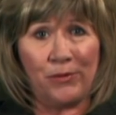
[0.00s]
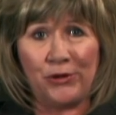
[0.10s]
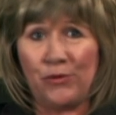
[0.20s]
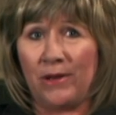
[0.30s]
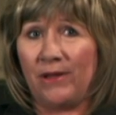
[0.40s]

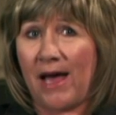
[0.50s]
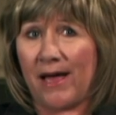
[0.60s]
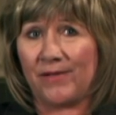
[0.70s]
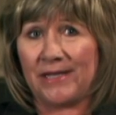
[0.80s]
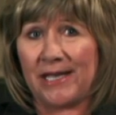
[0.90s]
do a lot
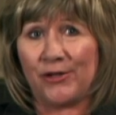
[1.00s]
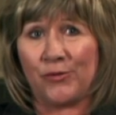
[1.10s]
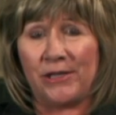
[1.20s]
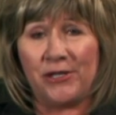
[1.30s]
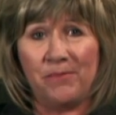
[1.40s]
of
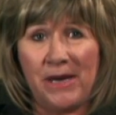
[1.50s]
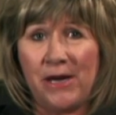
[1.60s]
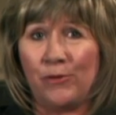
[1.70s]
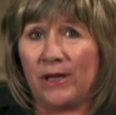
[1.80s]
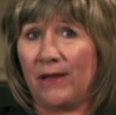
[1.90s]
censoring to me
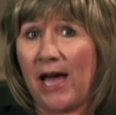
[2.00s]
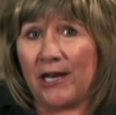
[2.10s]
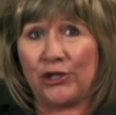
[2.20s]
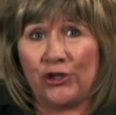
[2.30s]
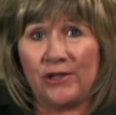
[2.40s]
with a lot
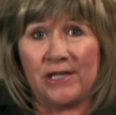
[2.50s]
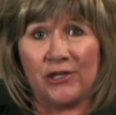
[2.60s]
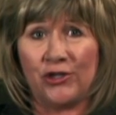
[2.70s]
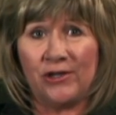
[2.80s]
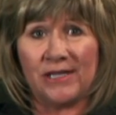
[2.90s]
of shoulds and
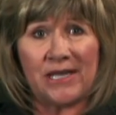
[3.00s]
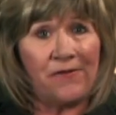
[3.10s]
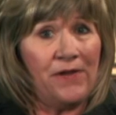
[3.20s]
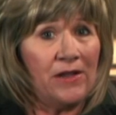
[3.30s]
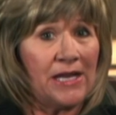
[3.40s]
shouldn'ts, I
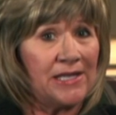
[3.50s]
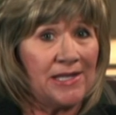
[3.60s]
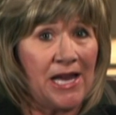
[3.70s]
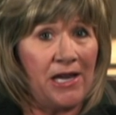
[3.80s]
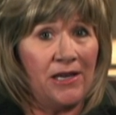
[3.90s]
feel like
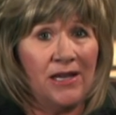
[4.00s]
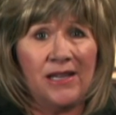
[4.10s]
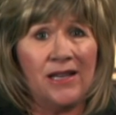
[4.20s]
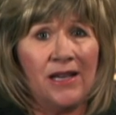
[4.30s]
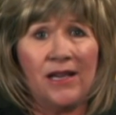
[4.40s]
saying,
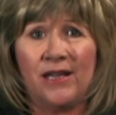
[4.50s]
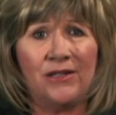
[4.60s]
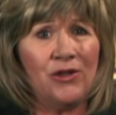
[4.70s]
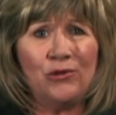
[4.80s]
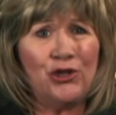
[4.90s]

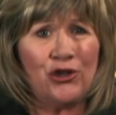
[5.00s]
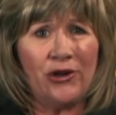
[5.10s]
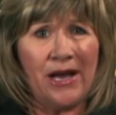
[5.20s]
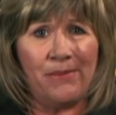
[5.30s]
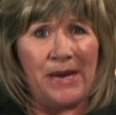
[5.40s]
don't should
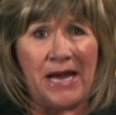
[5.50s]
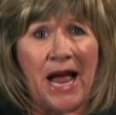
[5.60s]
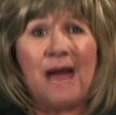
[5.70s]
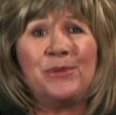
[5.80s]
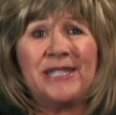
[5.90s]
on me.
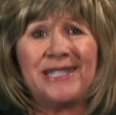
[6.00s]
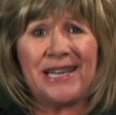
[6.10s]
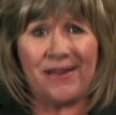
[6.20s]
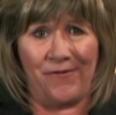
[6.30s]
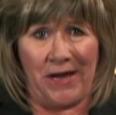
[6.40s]
I'm
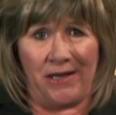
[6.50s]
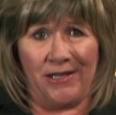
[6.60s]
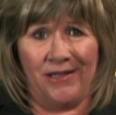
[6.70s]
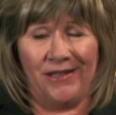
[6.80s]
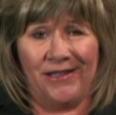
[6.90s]
sick of it.
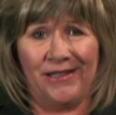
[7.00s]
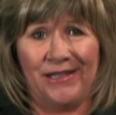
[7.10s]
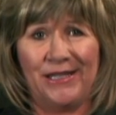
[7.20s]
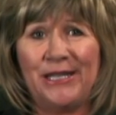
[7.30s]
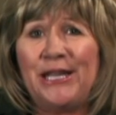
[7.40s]

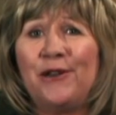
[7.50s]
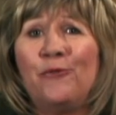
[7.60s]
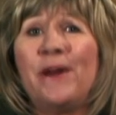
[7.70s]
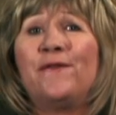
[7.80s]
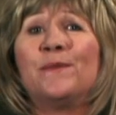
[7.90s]
Get
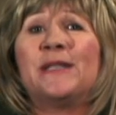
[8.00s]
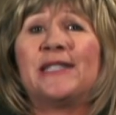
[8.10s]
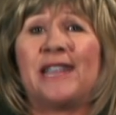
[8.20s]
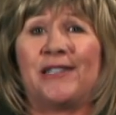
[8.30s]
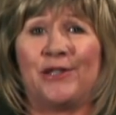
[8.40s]
away from
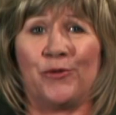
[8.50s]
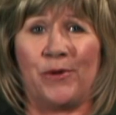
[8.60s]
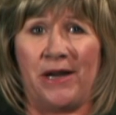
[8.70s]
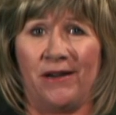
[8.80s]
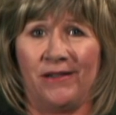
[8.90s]
censoring.